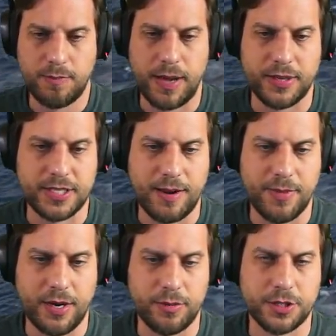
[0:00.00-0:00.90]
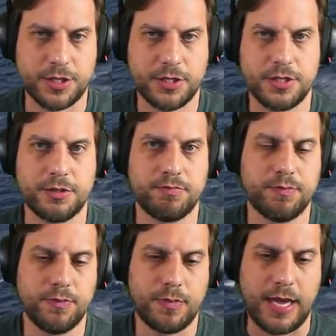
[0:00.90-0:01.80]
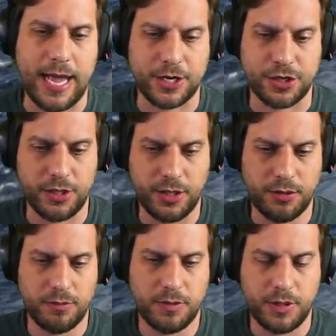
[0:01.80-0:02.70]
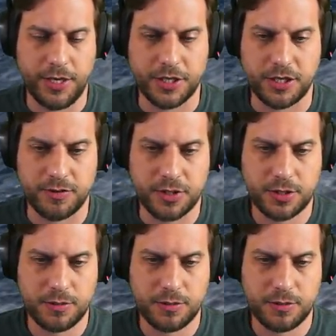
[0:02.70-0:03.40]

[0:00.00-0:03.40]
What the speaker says: by the time that it was actually in service.